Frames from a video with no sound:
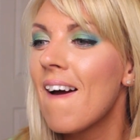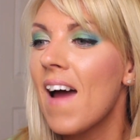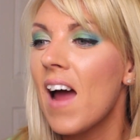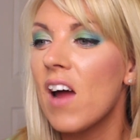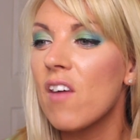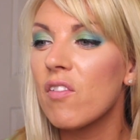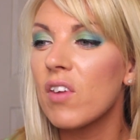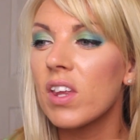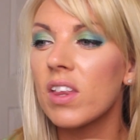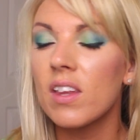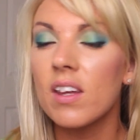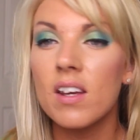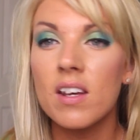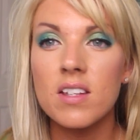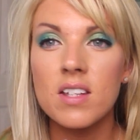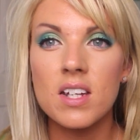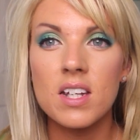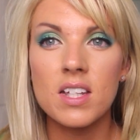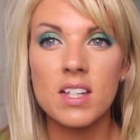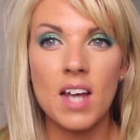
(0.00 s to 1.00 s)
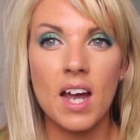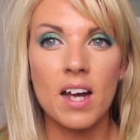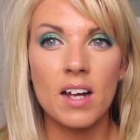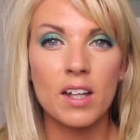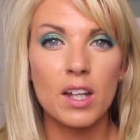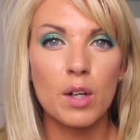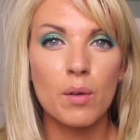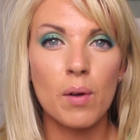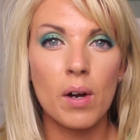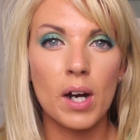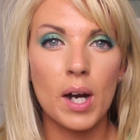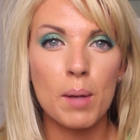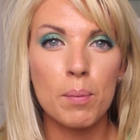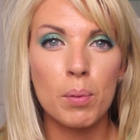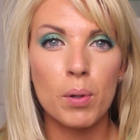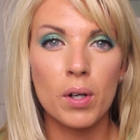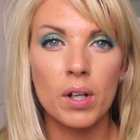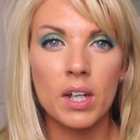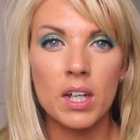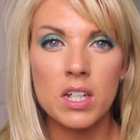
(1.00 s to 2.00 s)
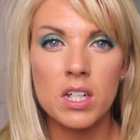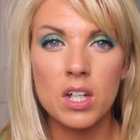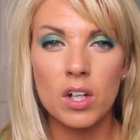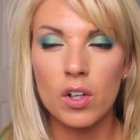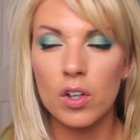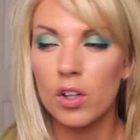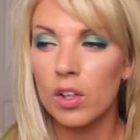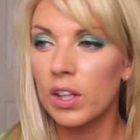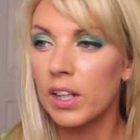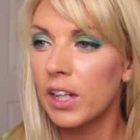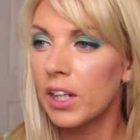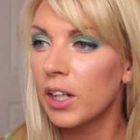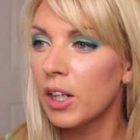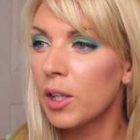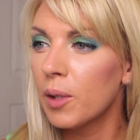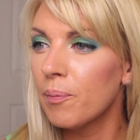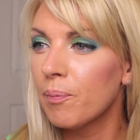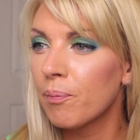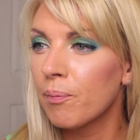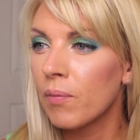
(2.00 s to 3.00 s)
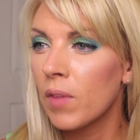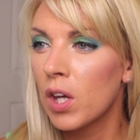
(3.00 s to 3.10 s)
Everything is exactly where I put it earlier.